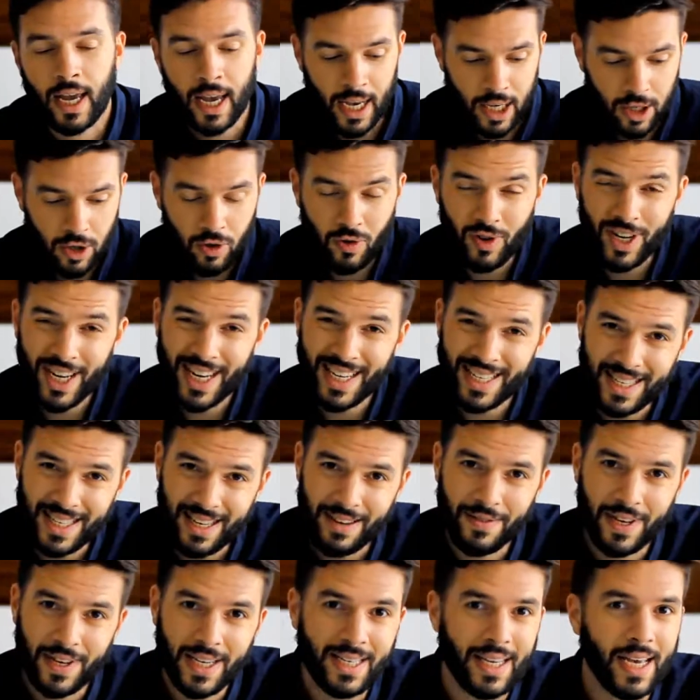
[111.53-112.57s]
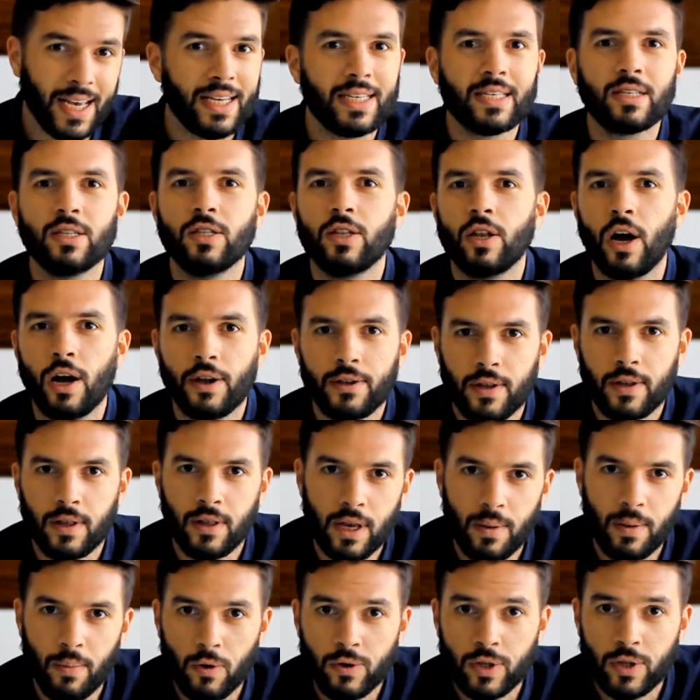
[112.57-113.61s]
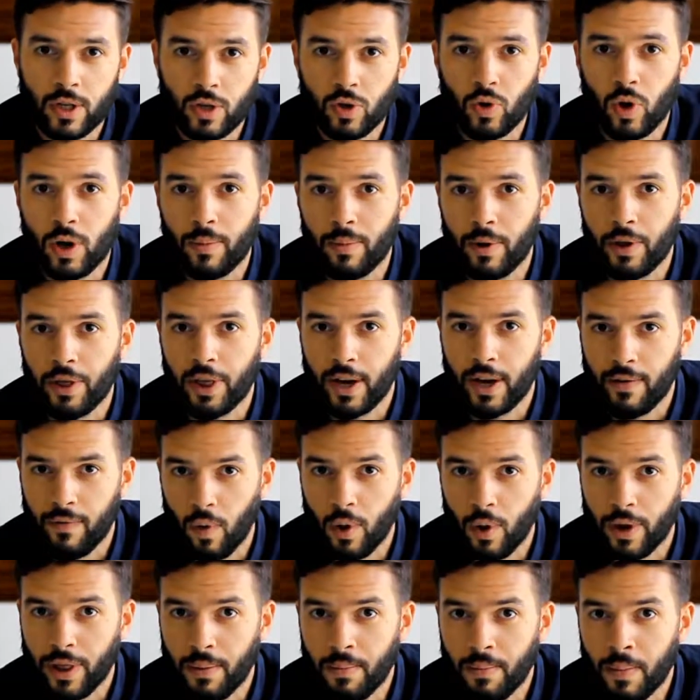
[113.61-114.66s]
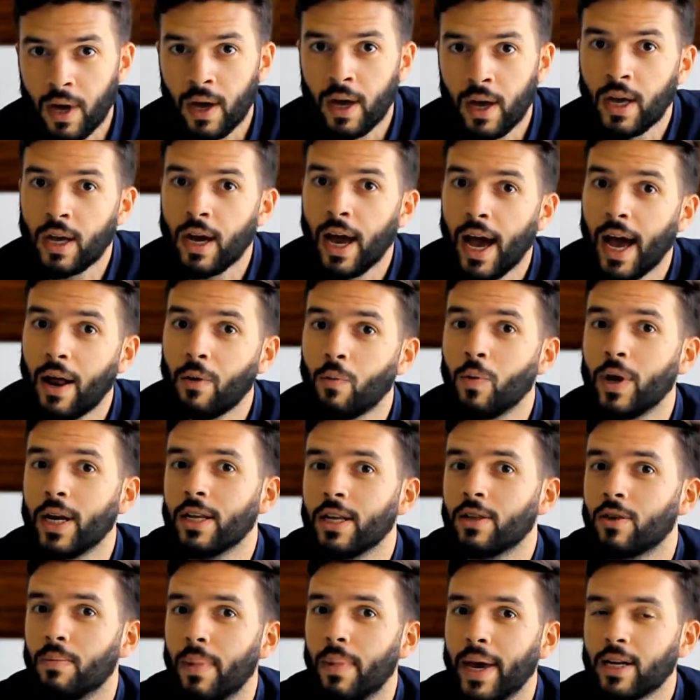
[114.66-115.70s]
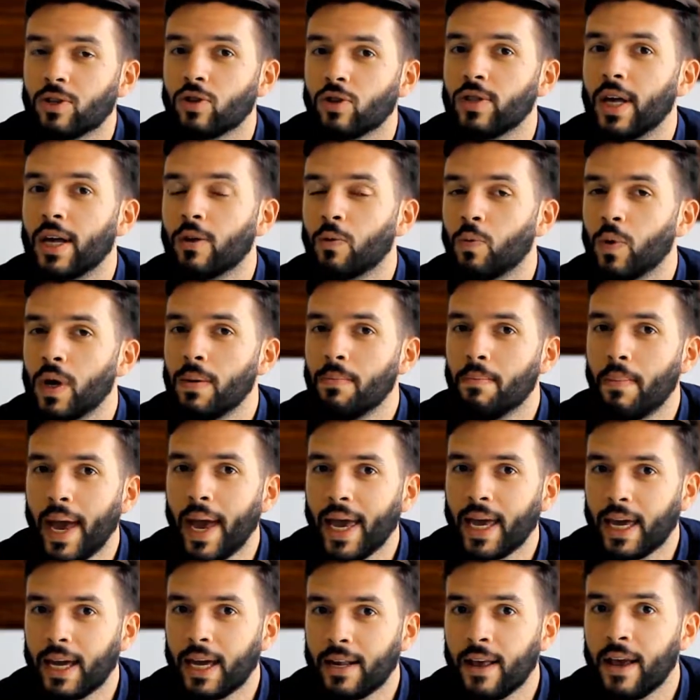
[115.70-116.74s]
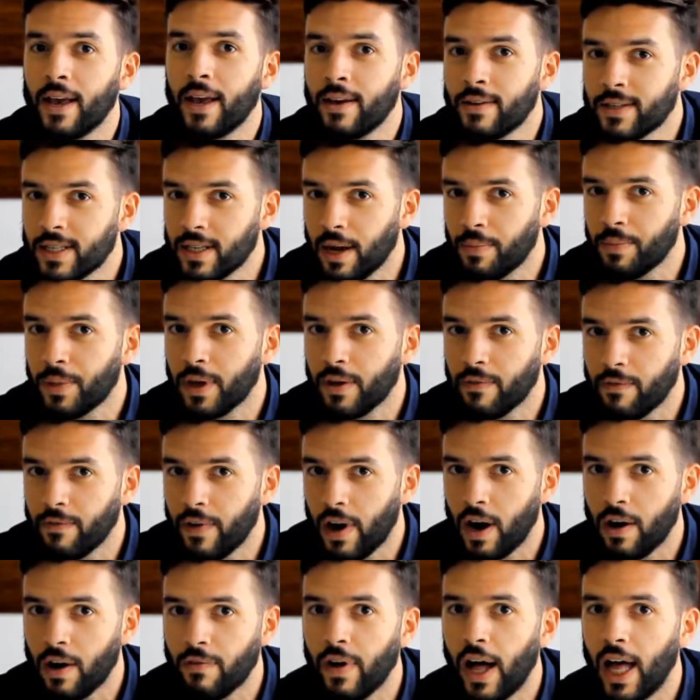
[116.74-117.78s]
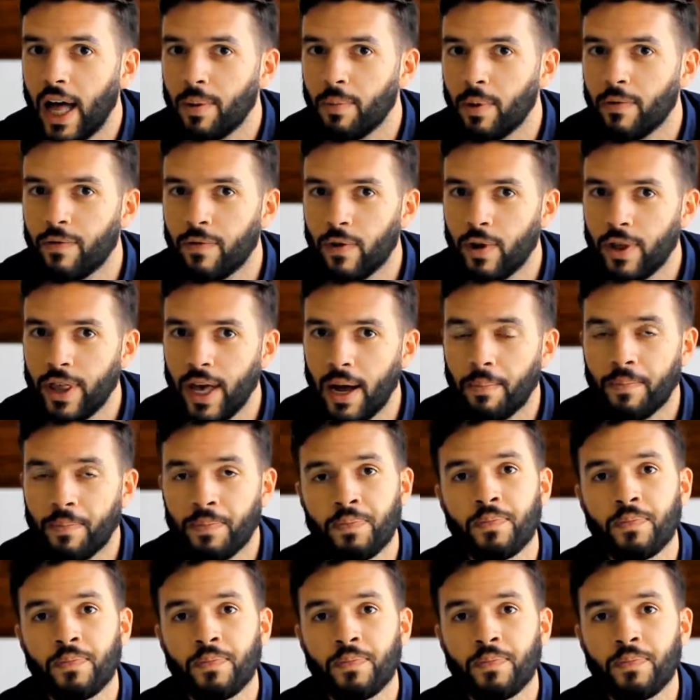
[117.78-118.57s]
Screening CVs is not the most enjoyable thing for them, and we need to make sure that we make it something very valuable for them.